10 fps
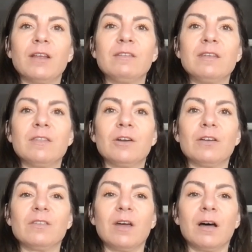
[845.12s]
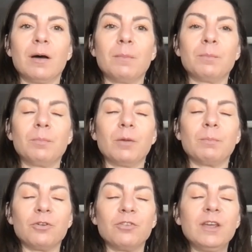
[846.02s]
when I see that there is a, a, a
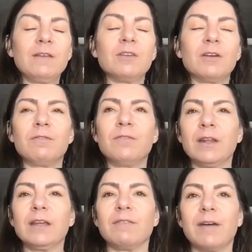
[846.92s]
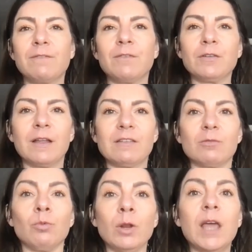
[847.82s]
perceived feeling of effort
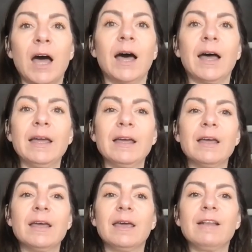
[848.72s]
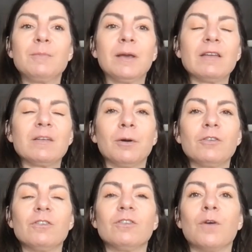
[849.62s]
that's really high, it's because a
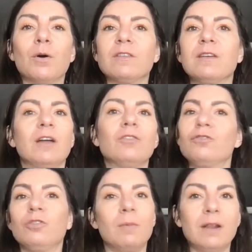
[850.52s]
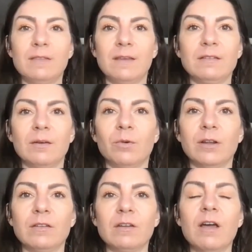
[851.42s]
person's focusing on too many things at
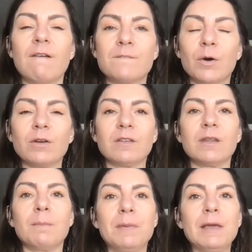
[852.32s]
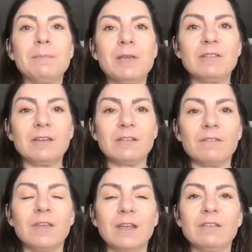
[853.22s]
once. Focus on the big pieces
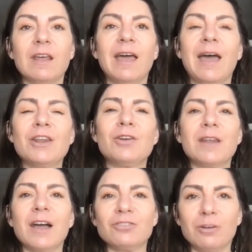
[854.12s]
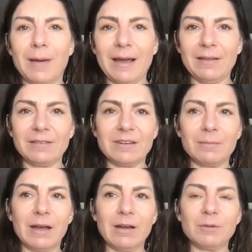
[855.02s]
of things. And you can actually go back and listen to
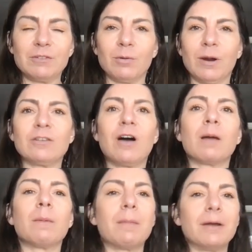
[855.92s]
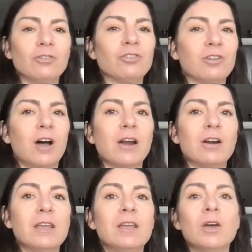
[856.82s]
my episode where I talk about my nutritional
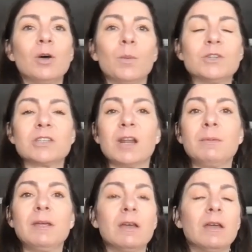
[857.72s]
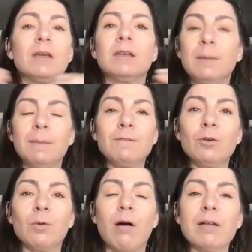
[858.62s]
hierarchy, which is going to be keeping
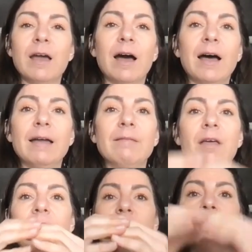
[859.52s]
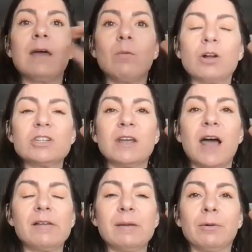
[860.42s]
food quality high, then watching
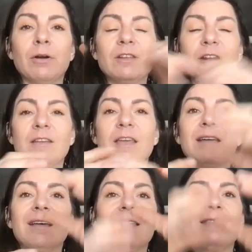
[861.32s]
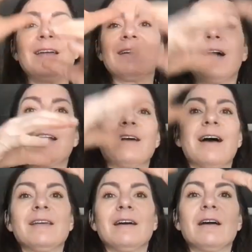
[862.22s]
calorie and protein intake, then kind of
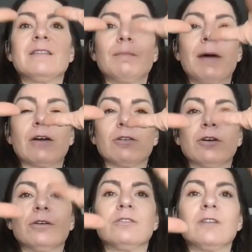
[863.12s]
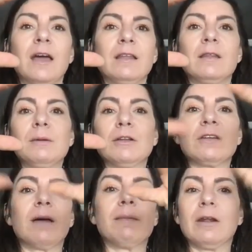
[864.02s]
dialing on the macros and the meal
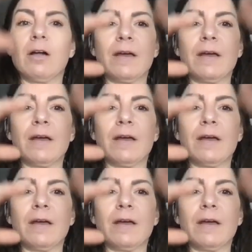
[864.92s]
timing and